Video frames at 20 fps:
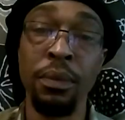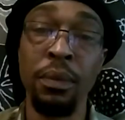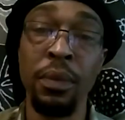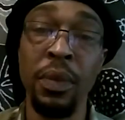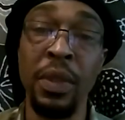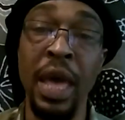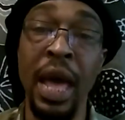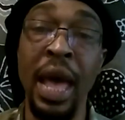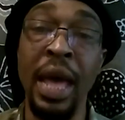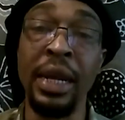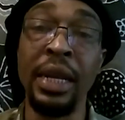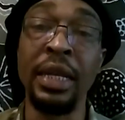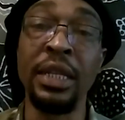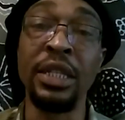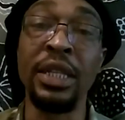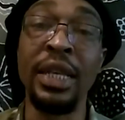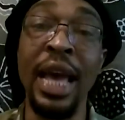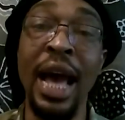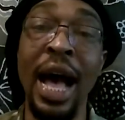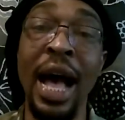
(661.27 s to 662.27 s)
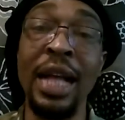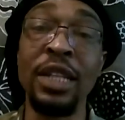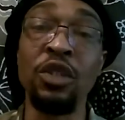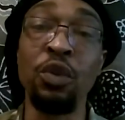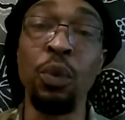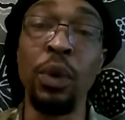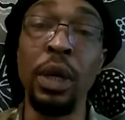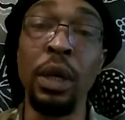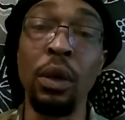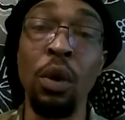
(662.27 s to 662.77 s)
That is God's
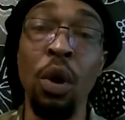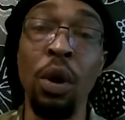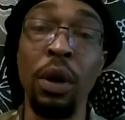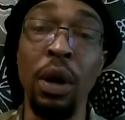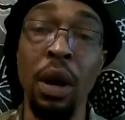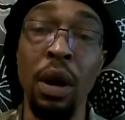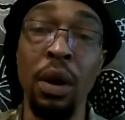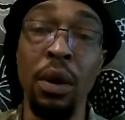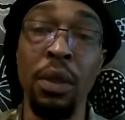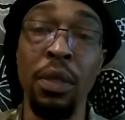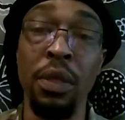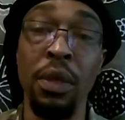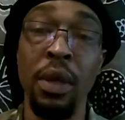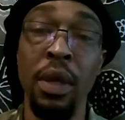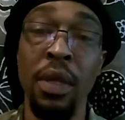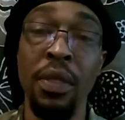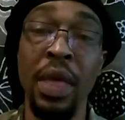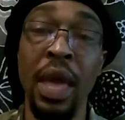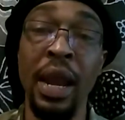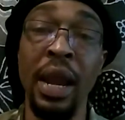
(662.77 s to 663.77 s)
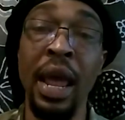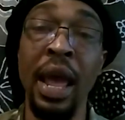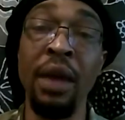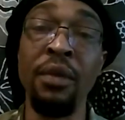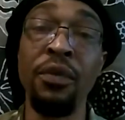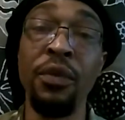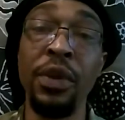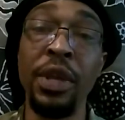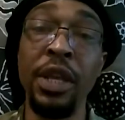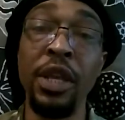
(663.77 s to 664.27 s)
will on earth, that
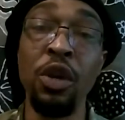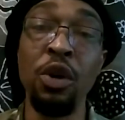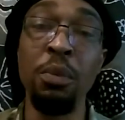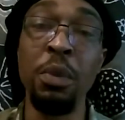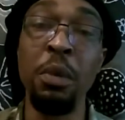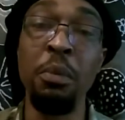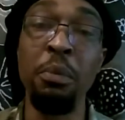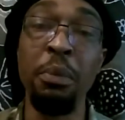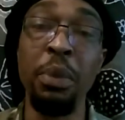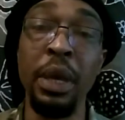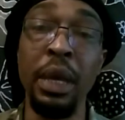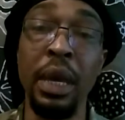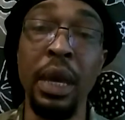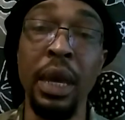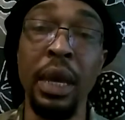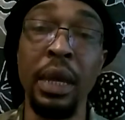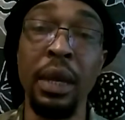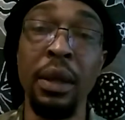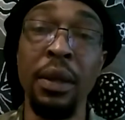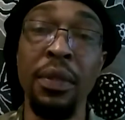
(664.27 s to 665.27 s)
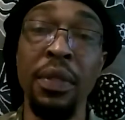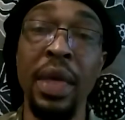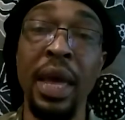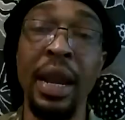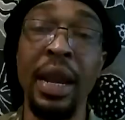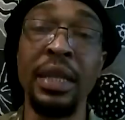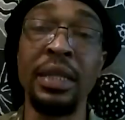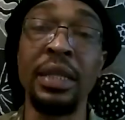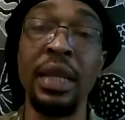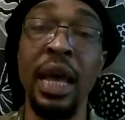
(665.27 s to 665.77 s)
every human being that
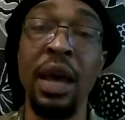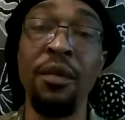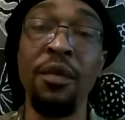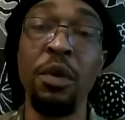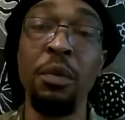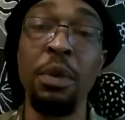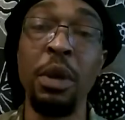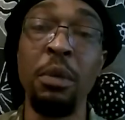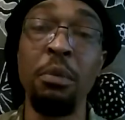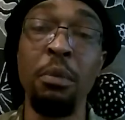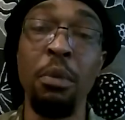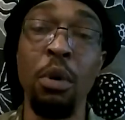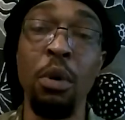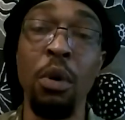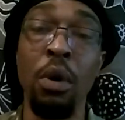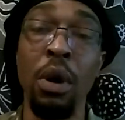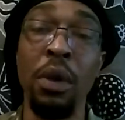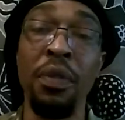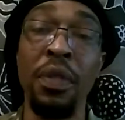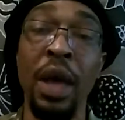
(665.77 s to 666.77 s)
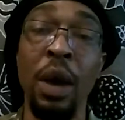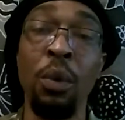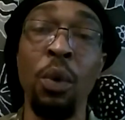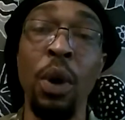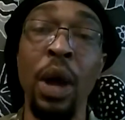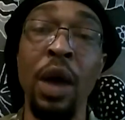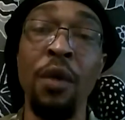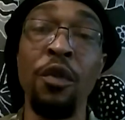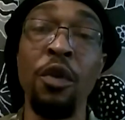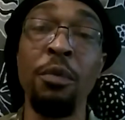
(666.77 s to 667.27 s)
has ever been born, that will
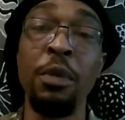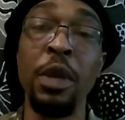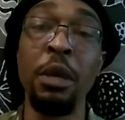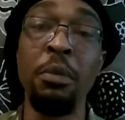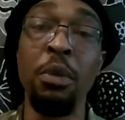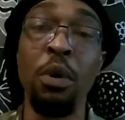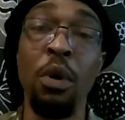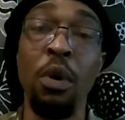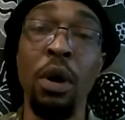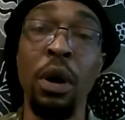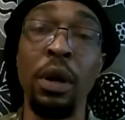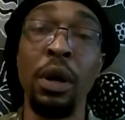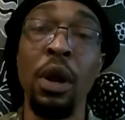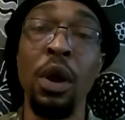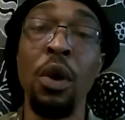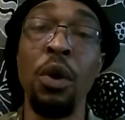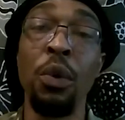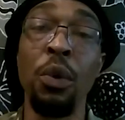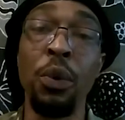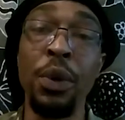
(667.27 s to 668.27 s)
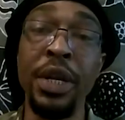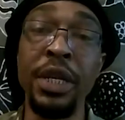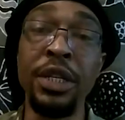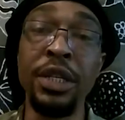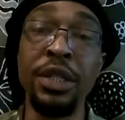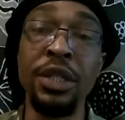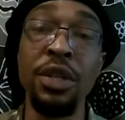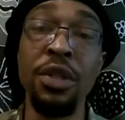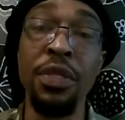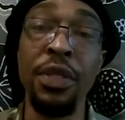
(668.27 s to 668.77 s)
ever be born,
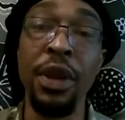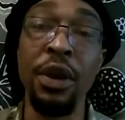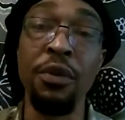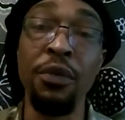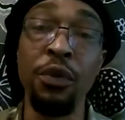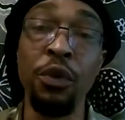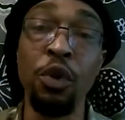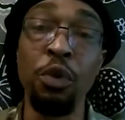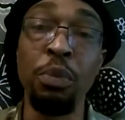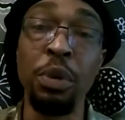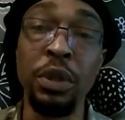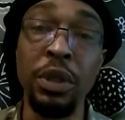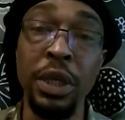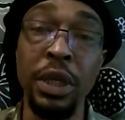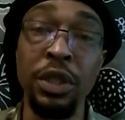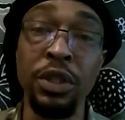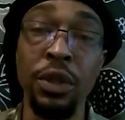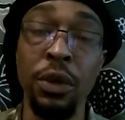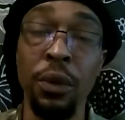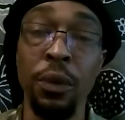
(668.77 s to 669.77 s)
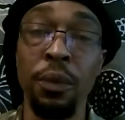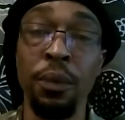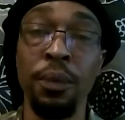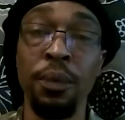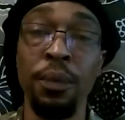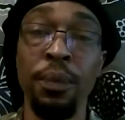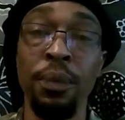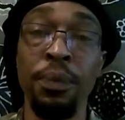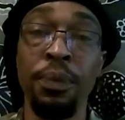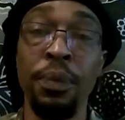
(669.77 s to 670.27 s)
reaches their full potential.
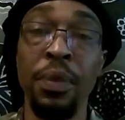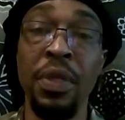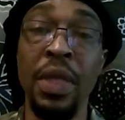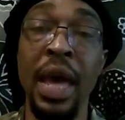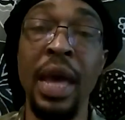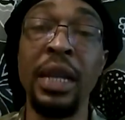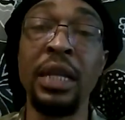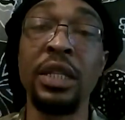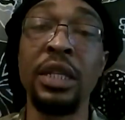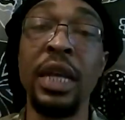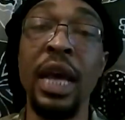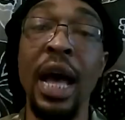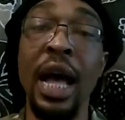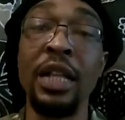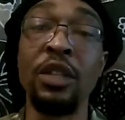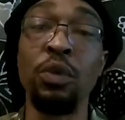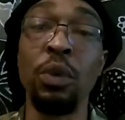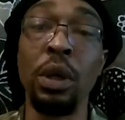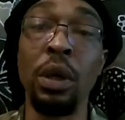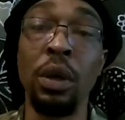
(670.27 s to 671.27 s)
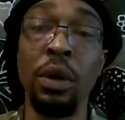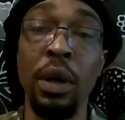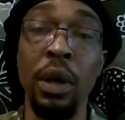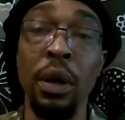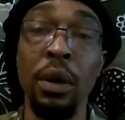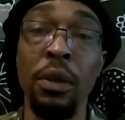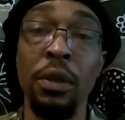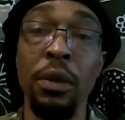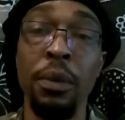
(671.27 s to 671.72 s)
That is God's will on earth.